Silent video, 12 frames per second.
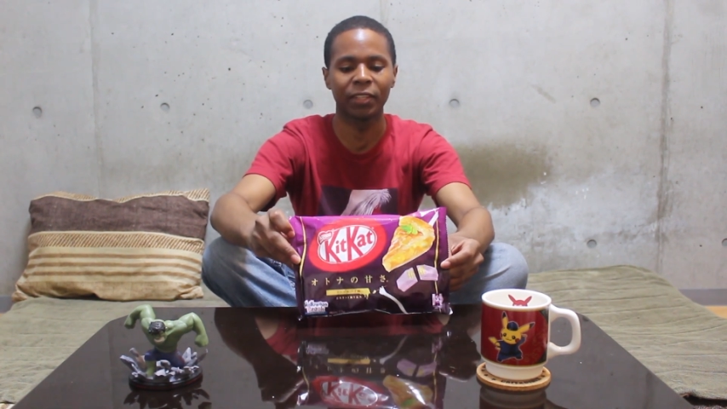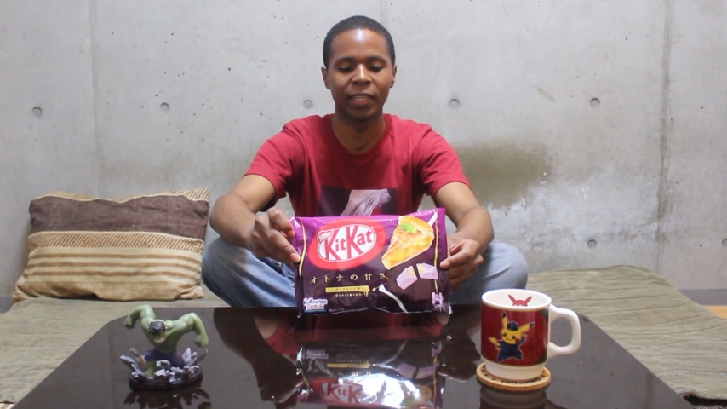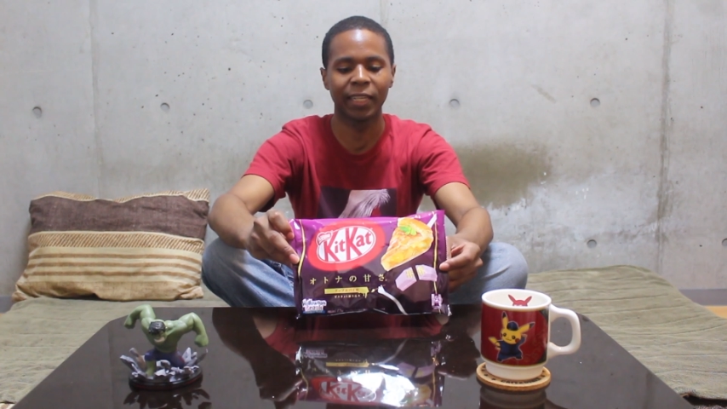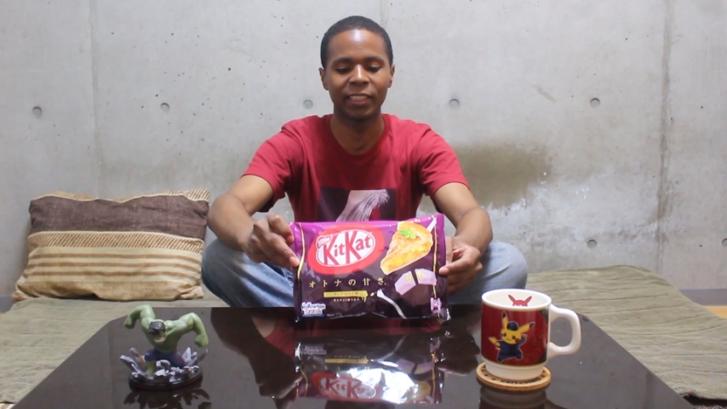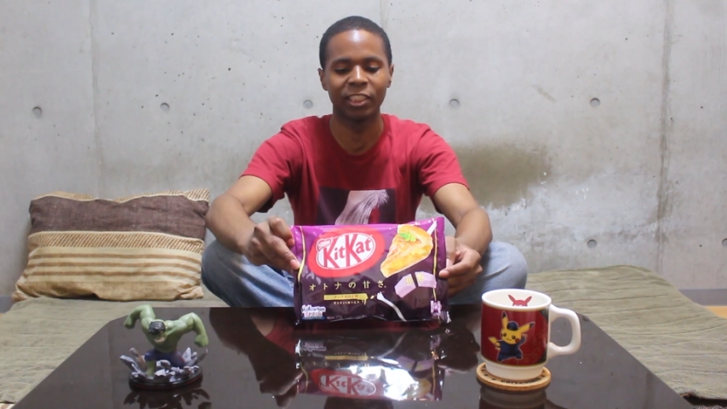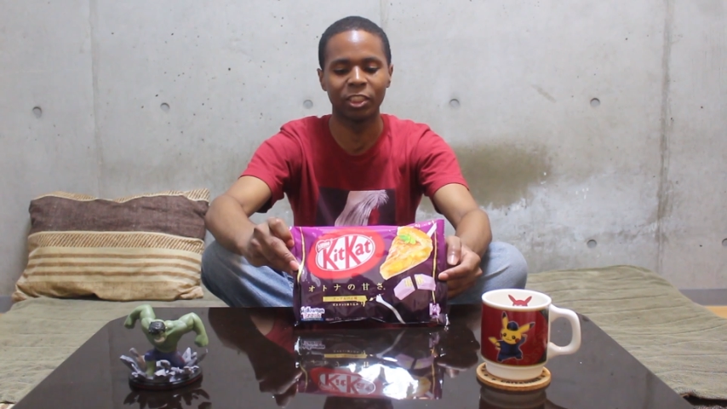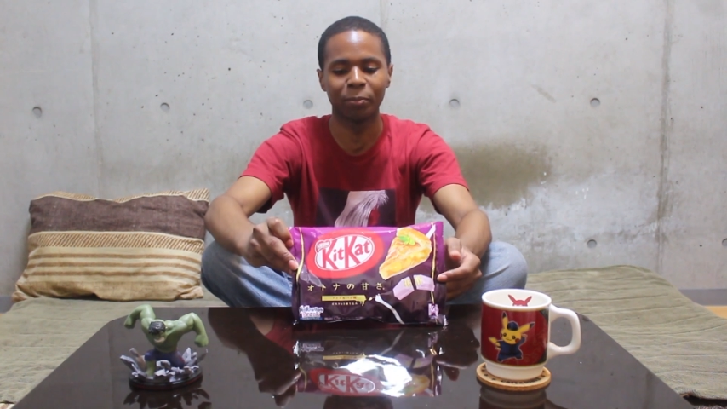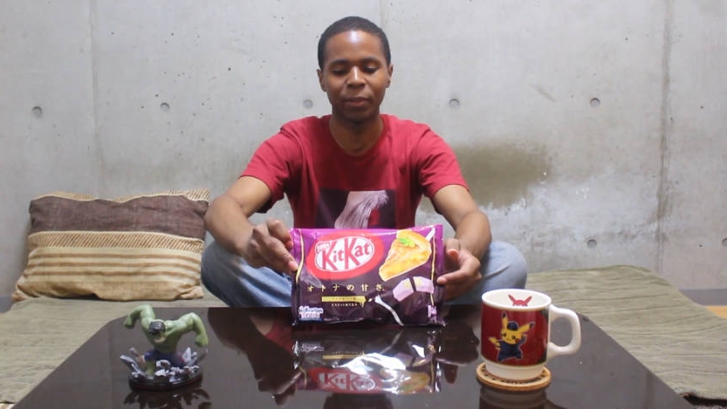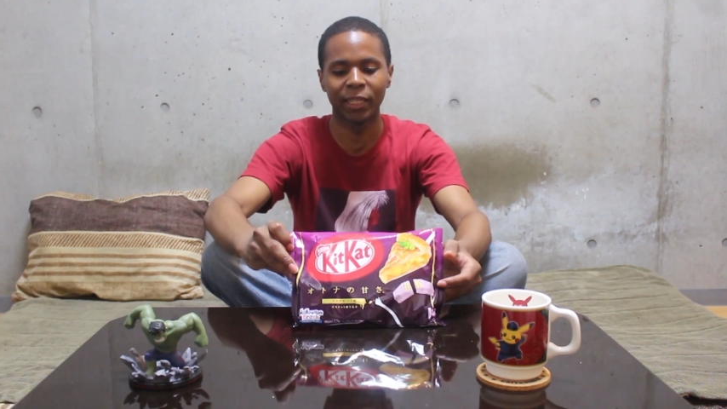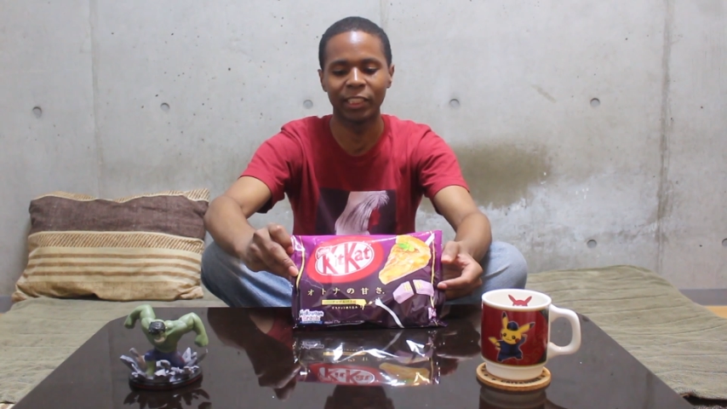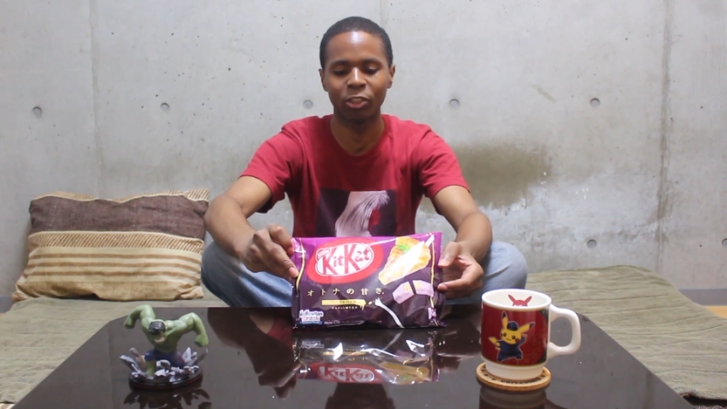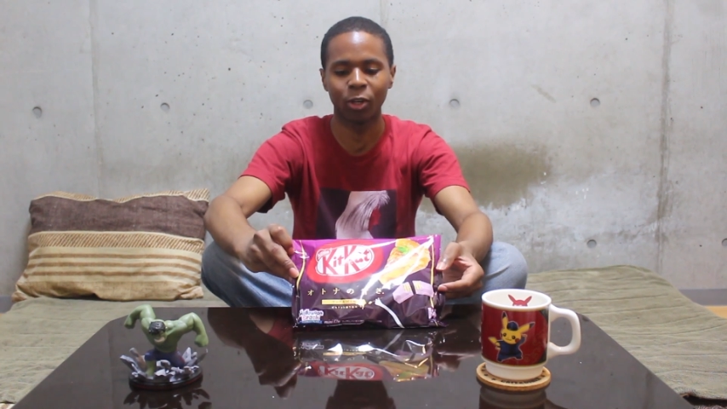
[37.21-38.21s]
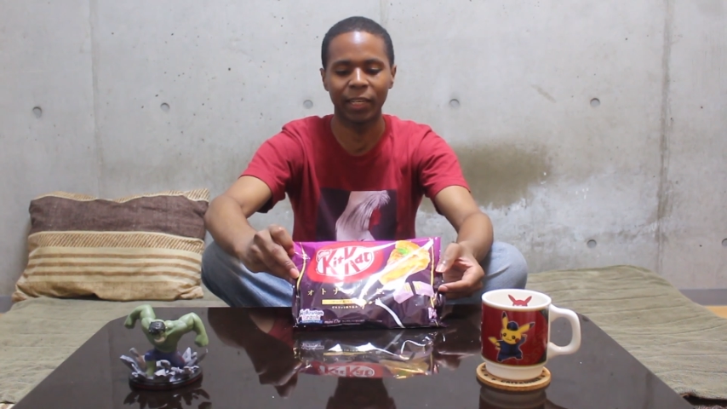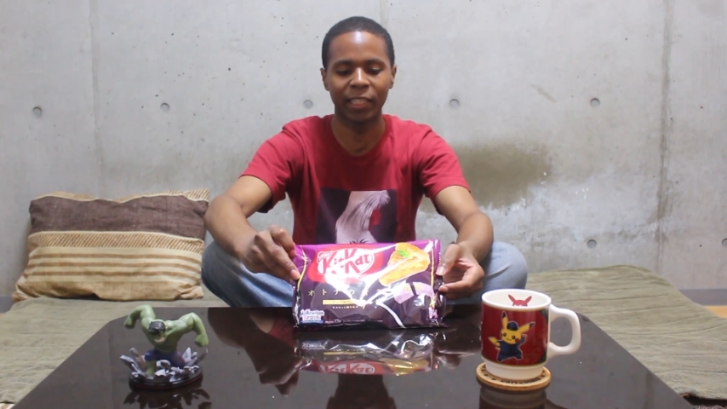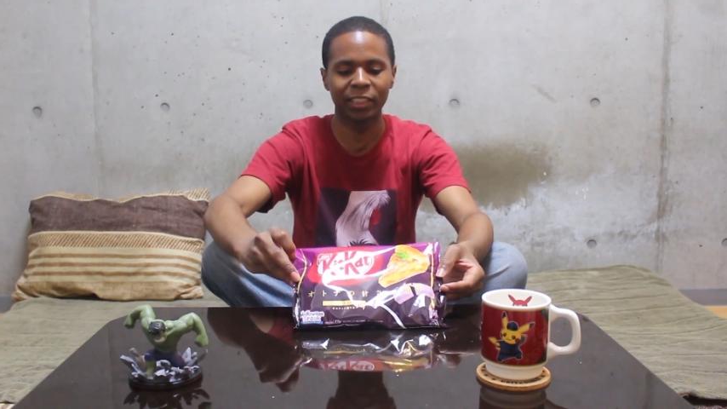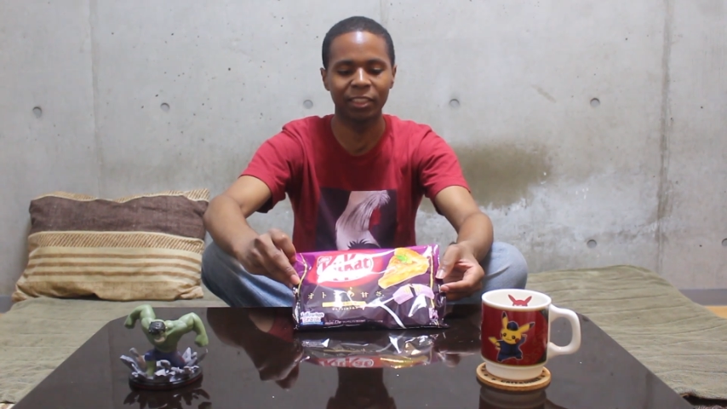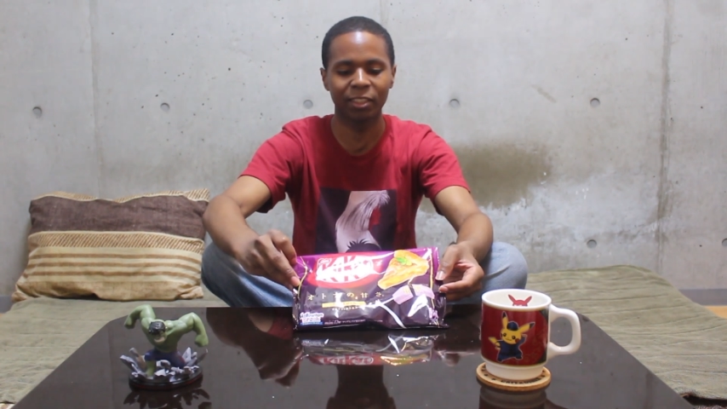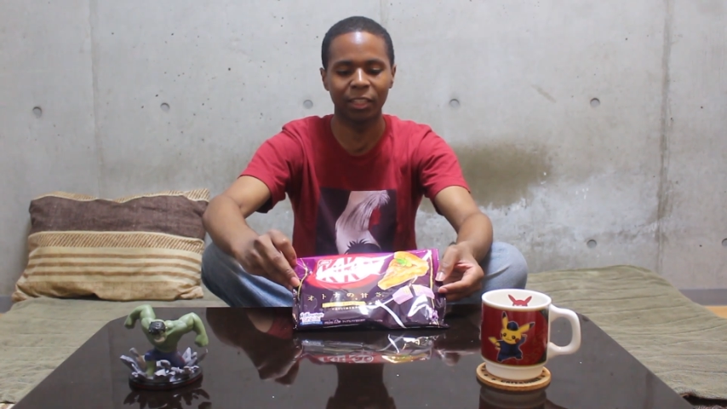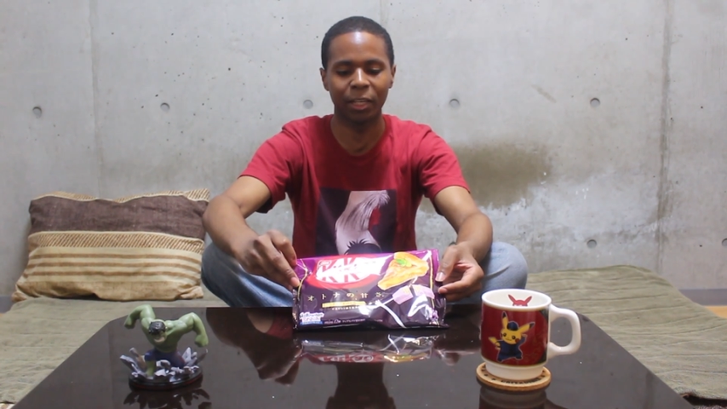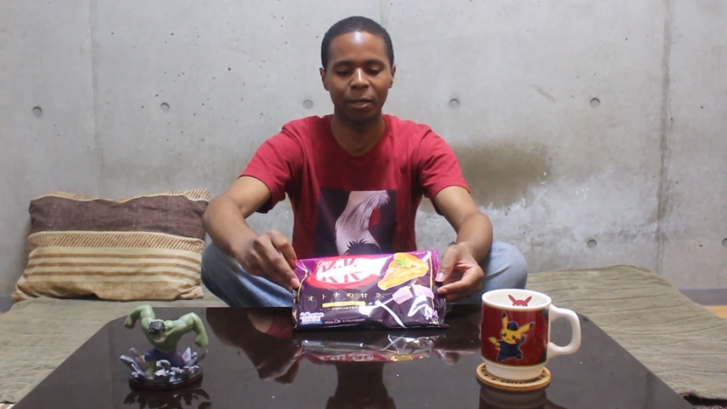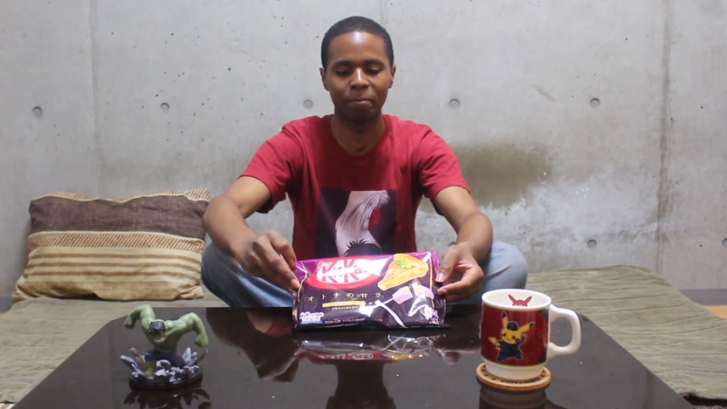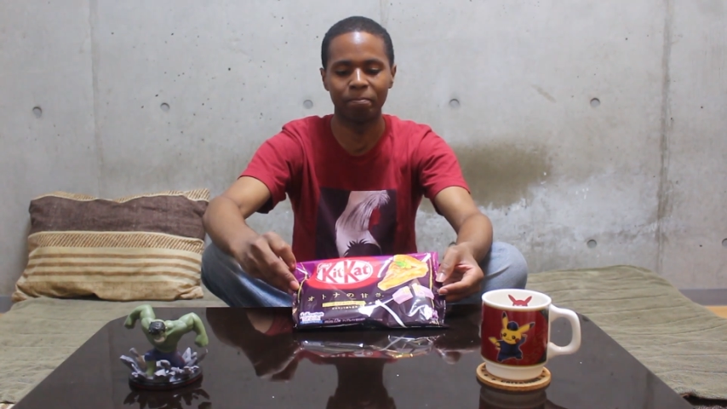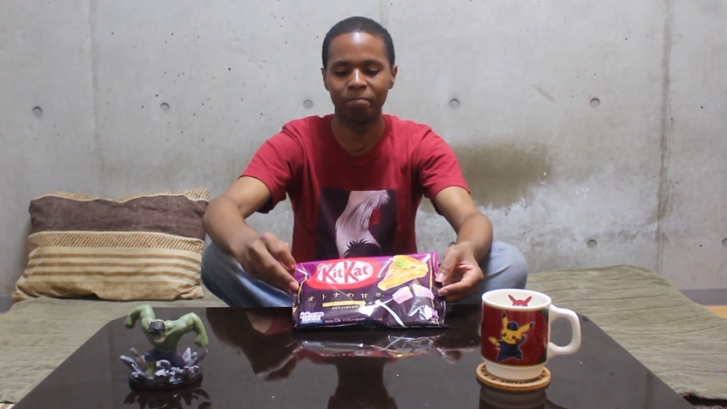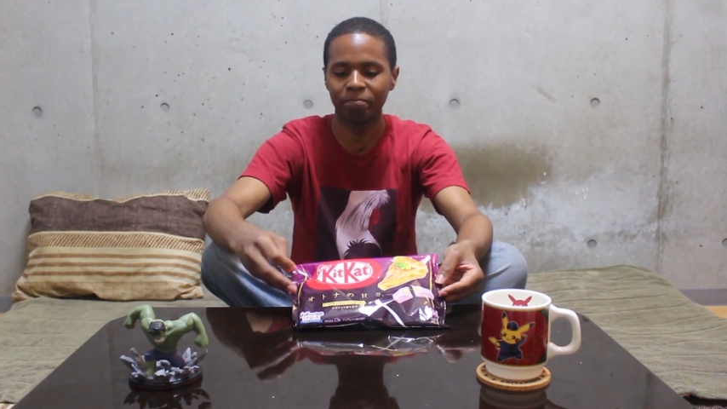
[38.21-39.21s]
Kit Kats in Japan, so I guess
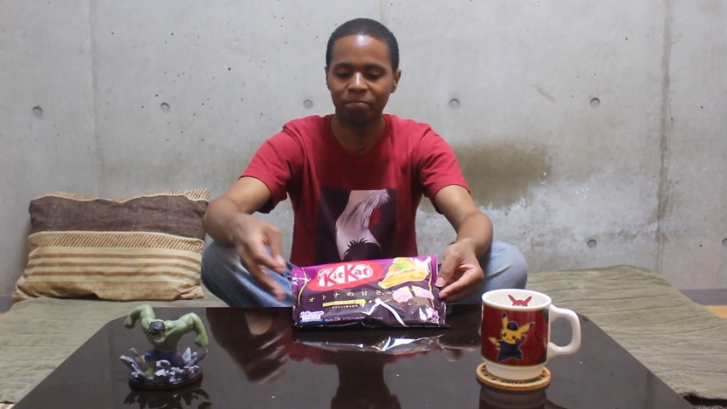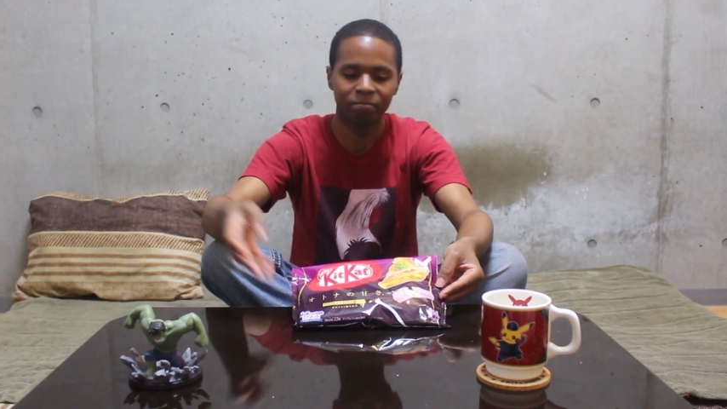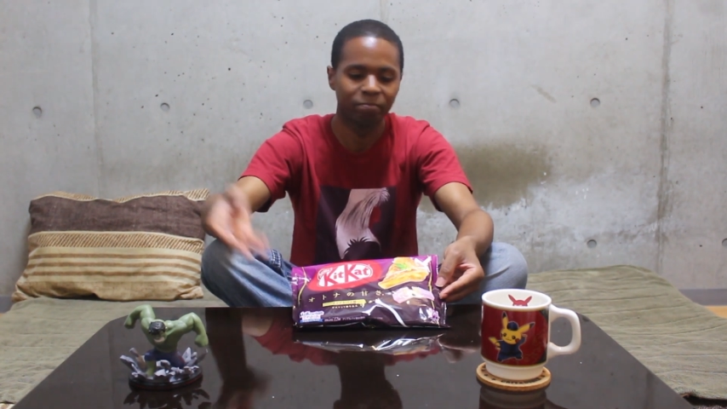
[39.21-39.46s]
um,